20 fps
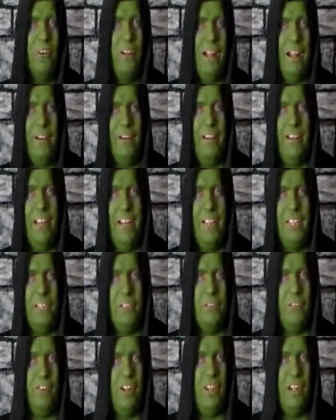or
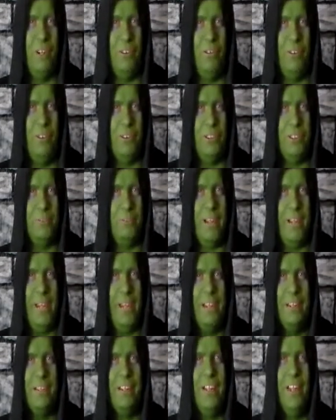nowadays to video on
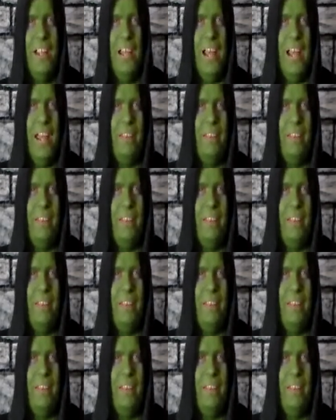demand,